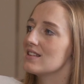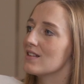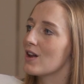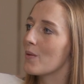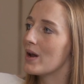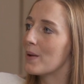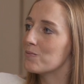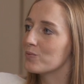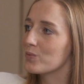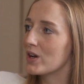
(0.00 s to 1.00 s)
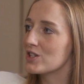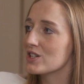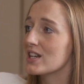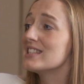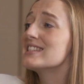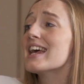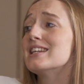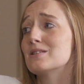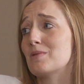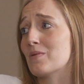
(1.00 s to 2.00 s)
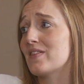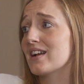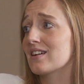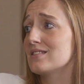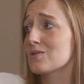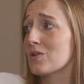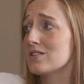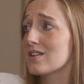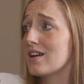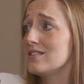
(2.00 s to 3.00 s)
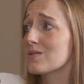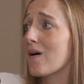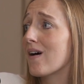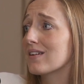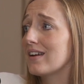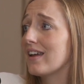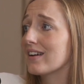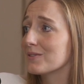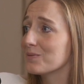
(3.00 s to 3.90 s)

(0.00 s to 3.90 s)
in the lower limb, which tends to be when they come to wander into our clinic.